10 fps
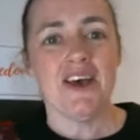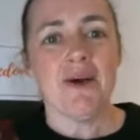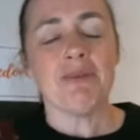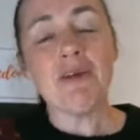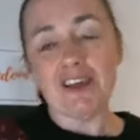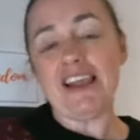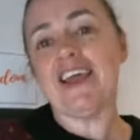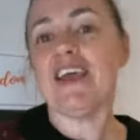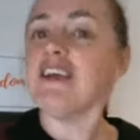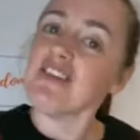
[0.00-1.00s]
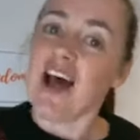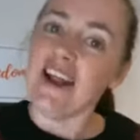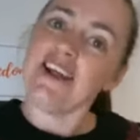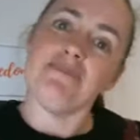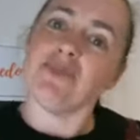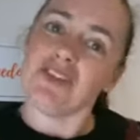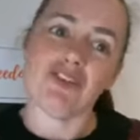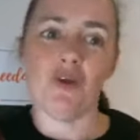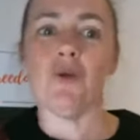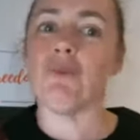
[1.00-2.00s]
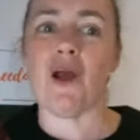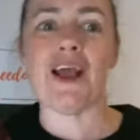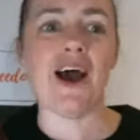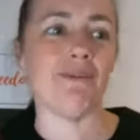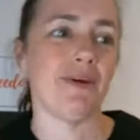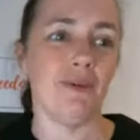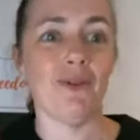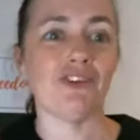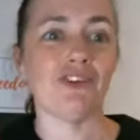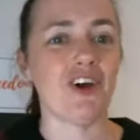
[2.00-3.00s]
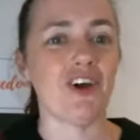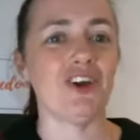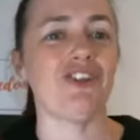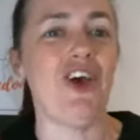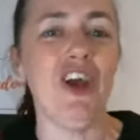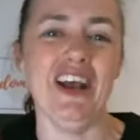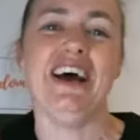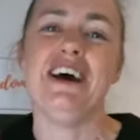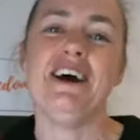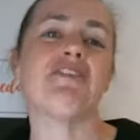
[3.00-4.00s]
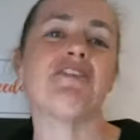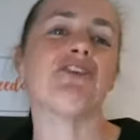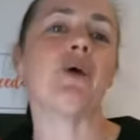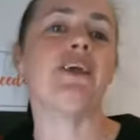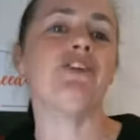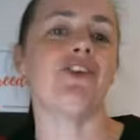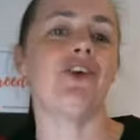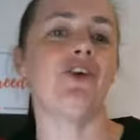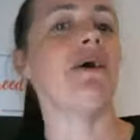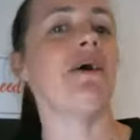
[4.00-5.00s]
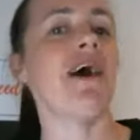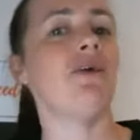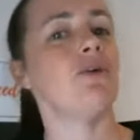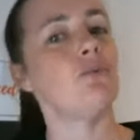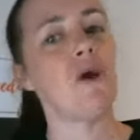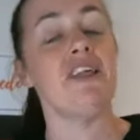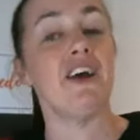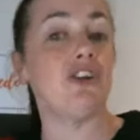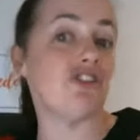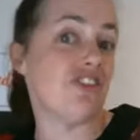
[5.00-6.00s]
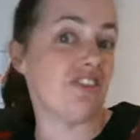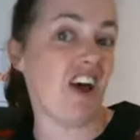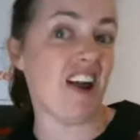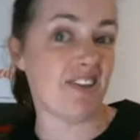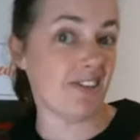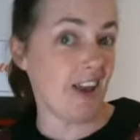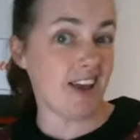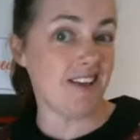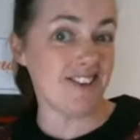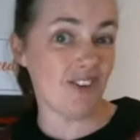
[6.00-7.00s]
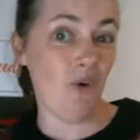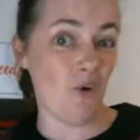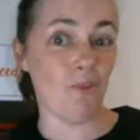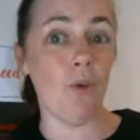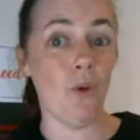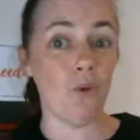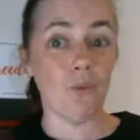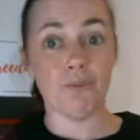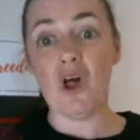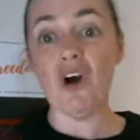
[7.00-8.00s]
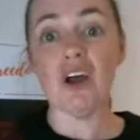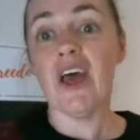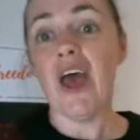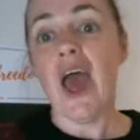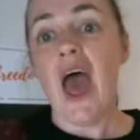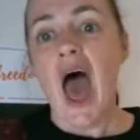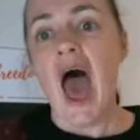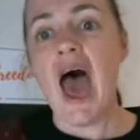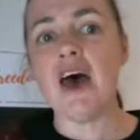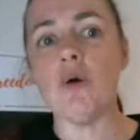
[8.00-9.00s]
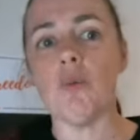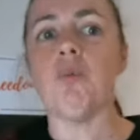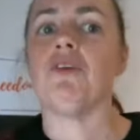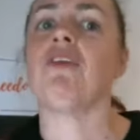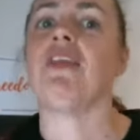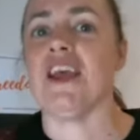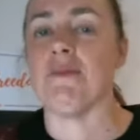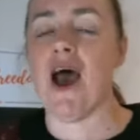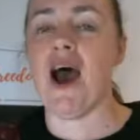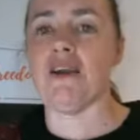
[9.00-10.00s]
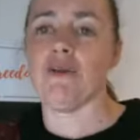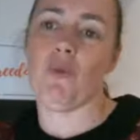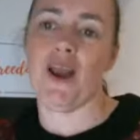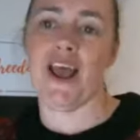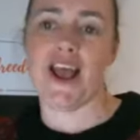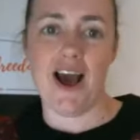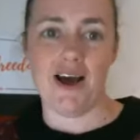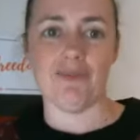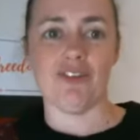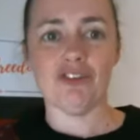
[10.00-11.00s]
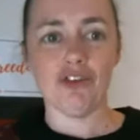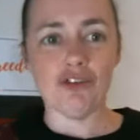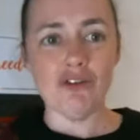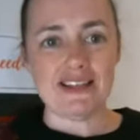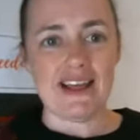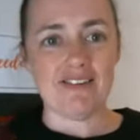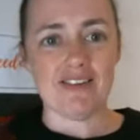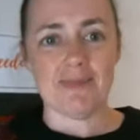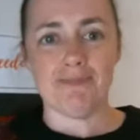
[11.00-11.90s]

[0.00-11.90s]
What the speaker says: But I'm really excited to break up all the jobs I've got to do by talking to you about whether you should start a second or more blog and what to think about when it comes to doing this.